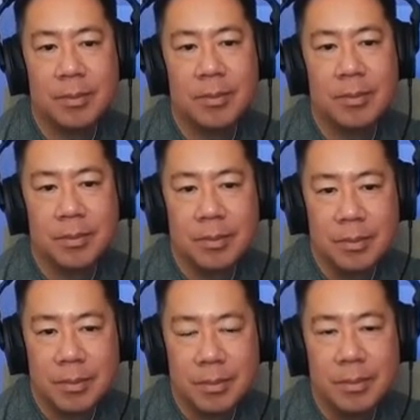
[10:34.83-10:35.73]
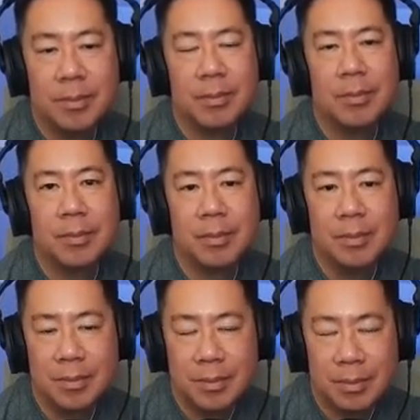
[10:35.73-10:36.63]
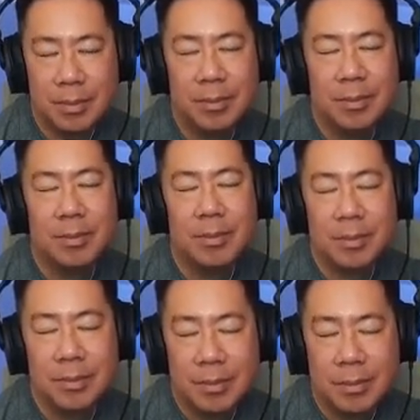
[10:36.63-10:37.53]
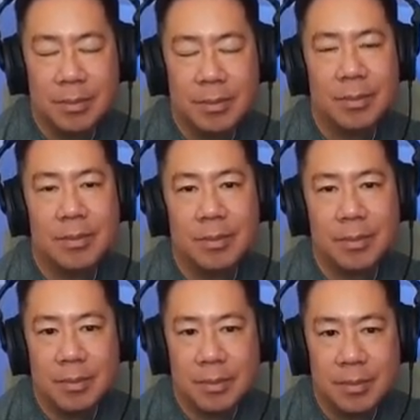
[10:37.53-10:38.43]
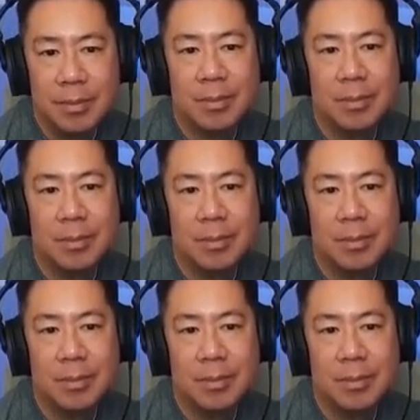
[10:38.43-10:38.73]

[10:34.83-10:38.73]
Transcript: This person isn't speaking.